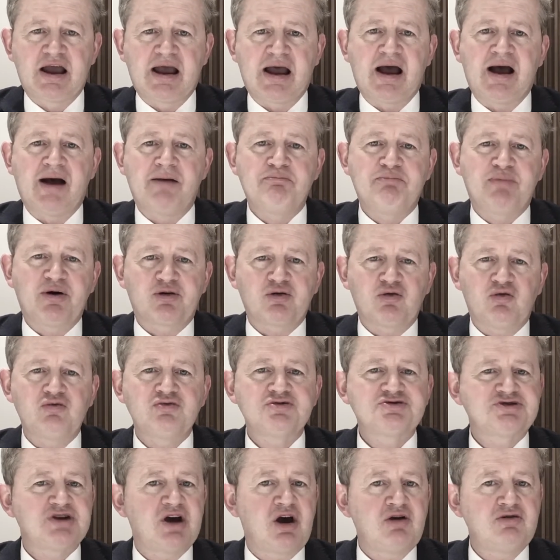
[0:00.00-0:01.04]
but
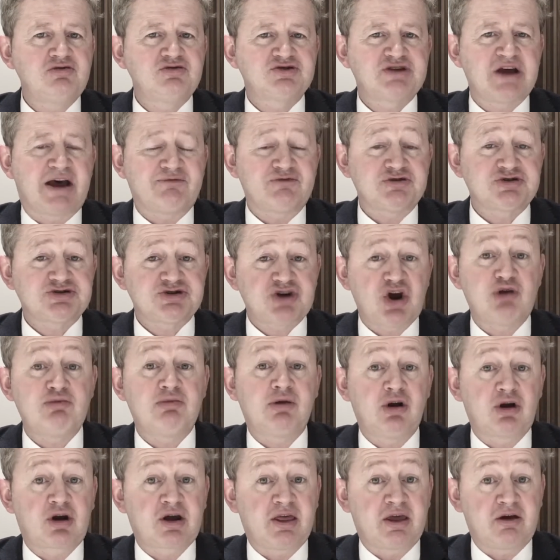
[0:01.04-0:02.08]
also to have a
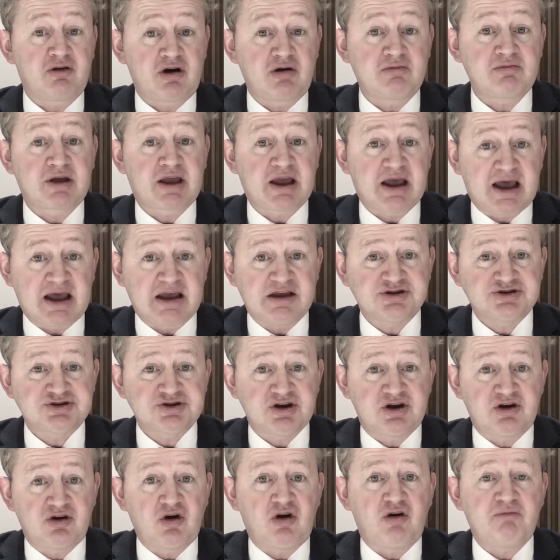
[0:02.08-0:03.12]
sober look at their own case
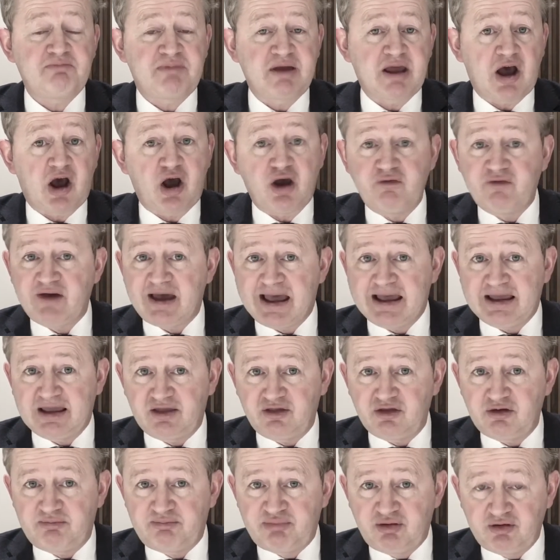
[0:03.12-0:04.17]
and not be
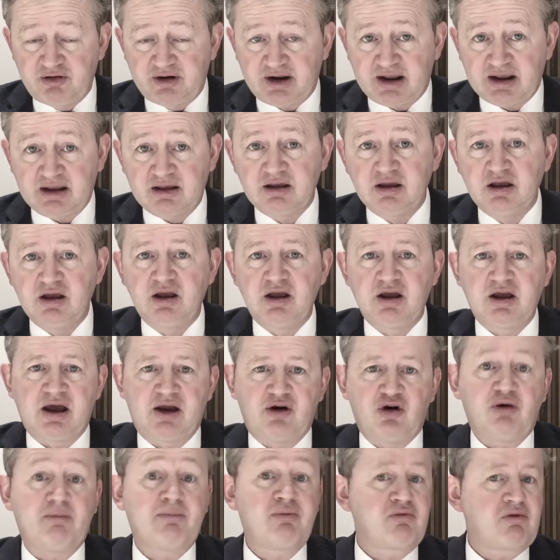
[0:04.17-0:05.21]
over-egging the pudding
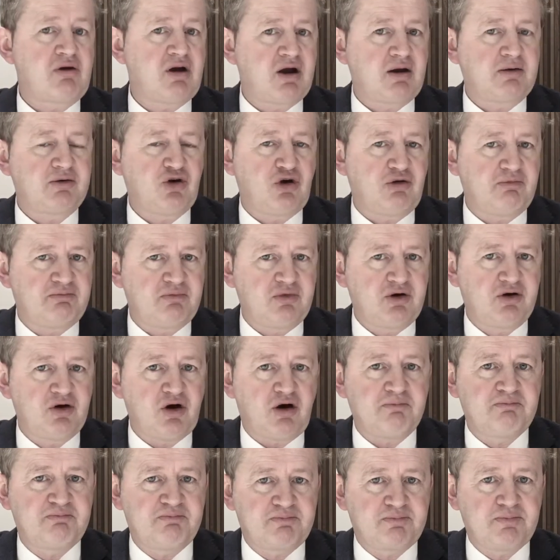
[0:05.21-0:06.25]
and
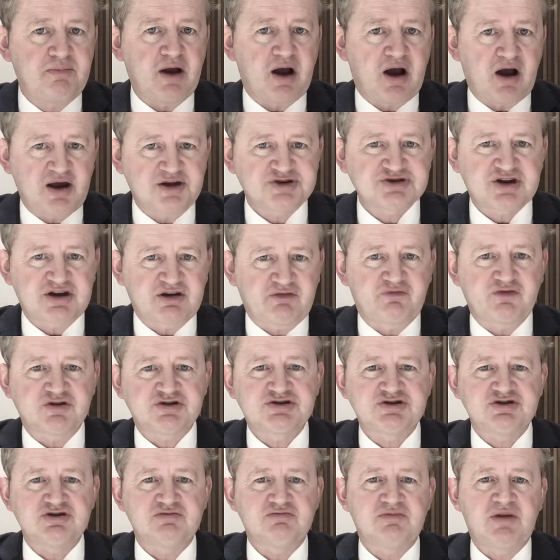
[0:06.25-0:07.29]
not asking for
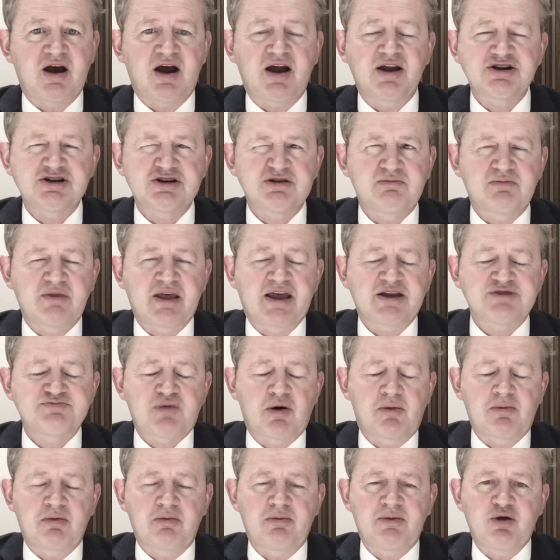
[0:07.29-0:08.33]
too much. And that's
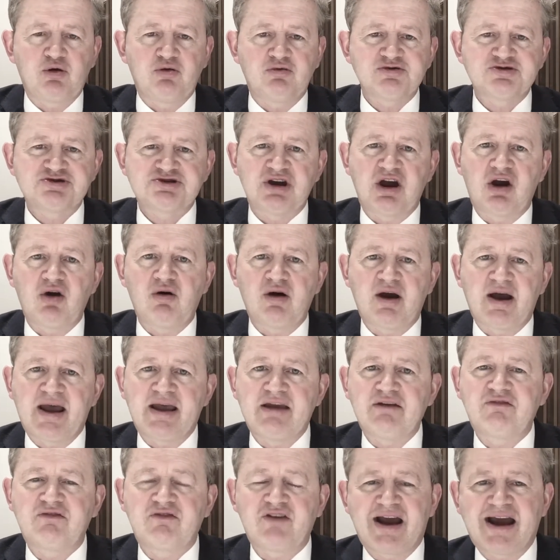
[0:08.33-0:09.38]
probably also
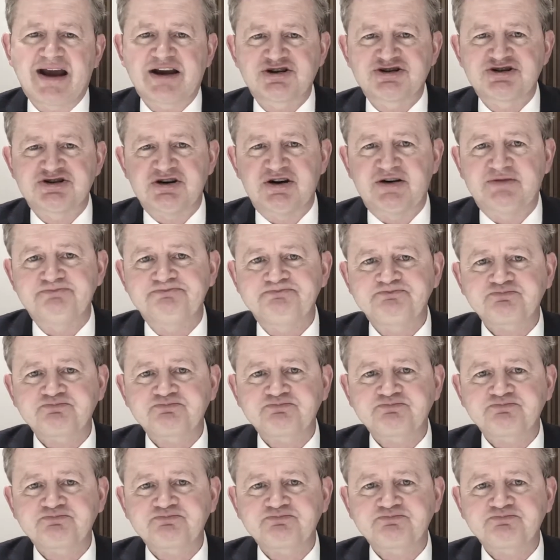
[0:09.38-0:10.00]
a factor.